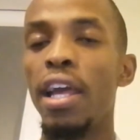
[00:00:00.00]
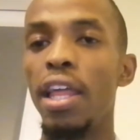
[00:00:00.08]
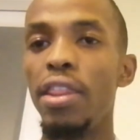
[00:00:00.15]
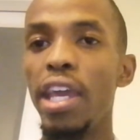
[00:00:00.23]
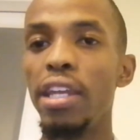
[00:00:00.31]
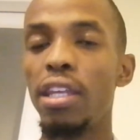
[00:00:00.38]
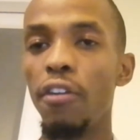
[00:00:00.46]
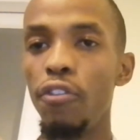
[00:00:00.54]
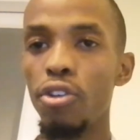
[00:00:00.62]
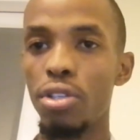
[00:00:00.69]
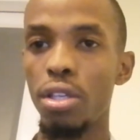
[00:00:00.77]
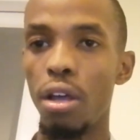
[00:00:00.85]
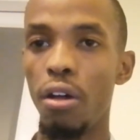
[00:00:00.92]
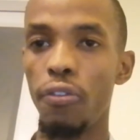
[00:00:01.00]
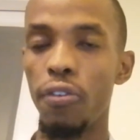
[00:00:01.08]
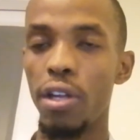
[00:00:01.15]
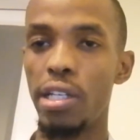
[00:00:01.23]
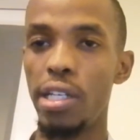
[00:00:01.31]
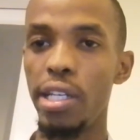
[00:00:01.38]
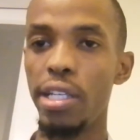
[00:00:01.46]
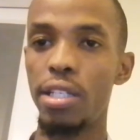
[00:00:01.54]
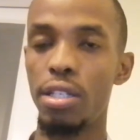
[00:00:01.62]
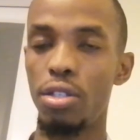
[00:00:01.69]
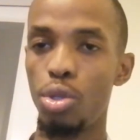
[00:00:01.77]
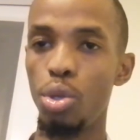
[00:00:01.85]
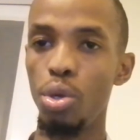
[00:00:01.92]
And then give yourself at
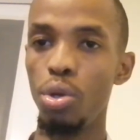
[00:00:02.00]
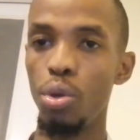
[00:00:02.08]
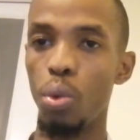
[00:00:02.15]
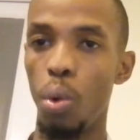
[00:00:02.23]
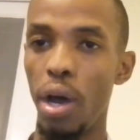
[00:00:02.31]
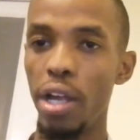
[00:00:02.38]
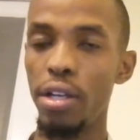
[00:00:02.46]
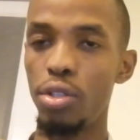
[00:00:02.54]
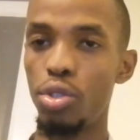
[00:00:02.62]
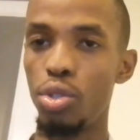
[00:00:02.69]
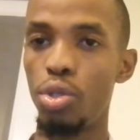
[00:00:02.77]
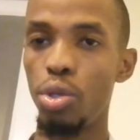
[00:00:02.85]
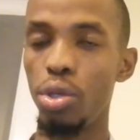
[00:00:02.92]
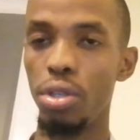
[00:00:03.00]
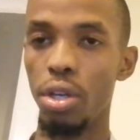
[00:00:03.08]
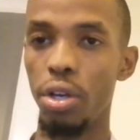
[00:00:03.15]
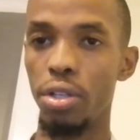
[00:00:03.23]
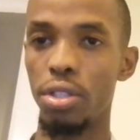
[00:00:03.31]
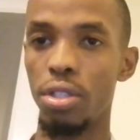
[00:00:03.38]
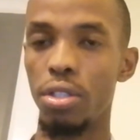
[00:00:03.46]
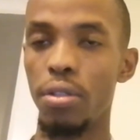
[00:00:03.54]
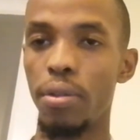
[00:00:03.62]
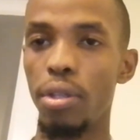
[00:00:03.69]
least 1 to 2 years.